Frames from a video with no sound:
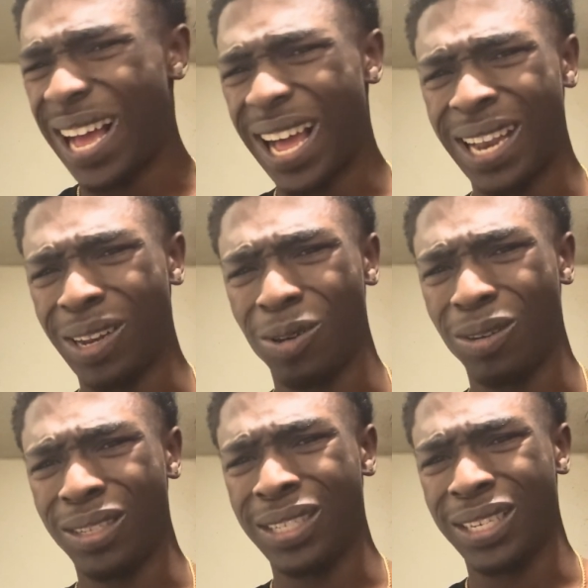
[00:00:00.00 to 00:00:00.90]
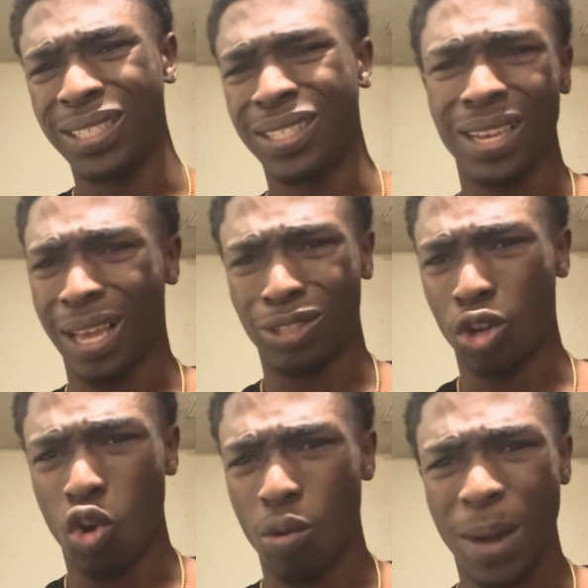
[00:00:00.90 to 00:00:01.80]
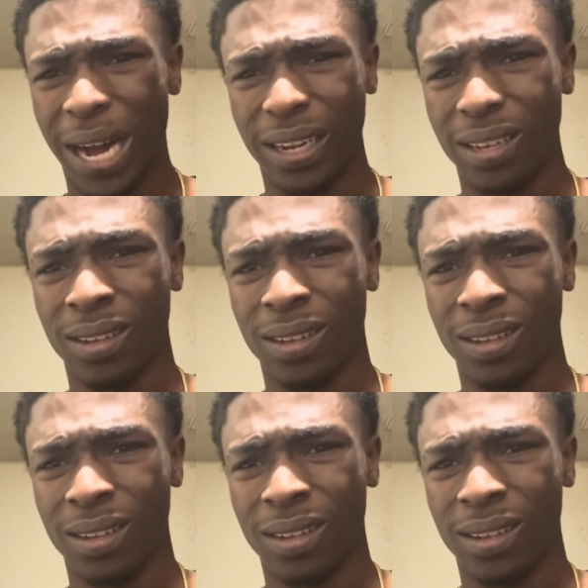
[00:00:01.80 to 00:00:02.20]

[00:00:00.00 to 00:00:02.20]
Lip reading: I literally just took out your whole body.